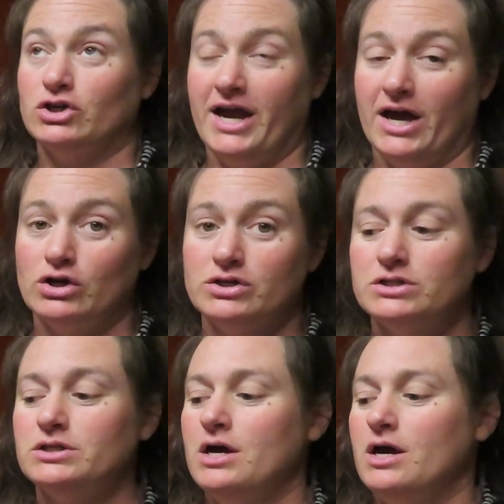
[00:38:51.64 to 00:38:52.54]

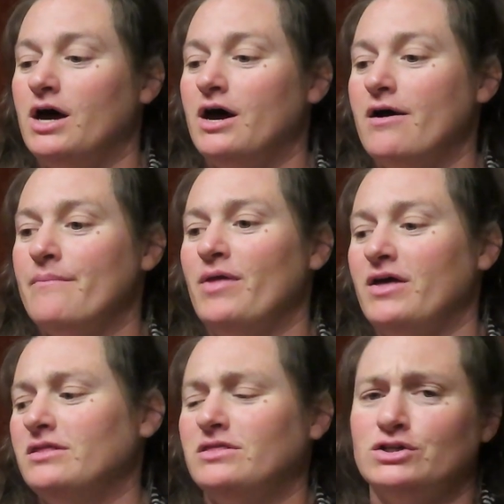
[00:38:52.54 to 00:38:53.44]
canners. I
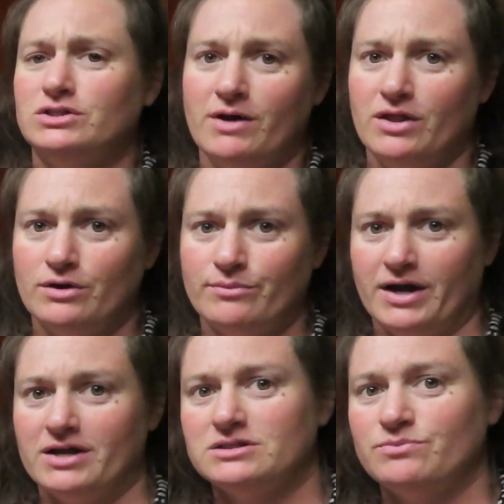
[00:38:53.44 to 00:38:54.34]
think there's some other brands,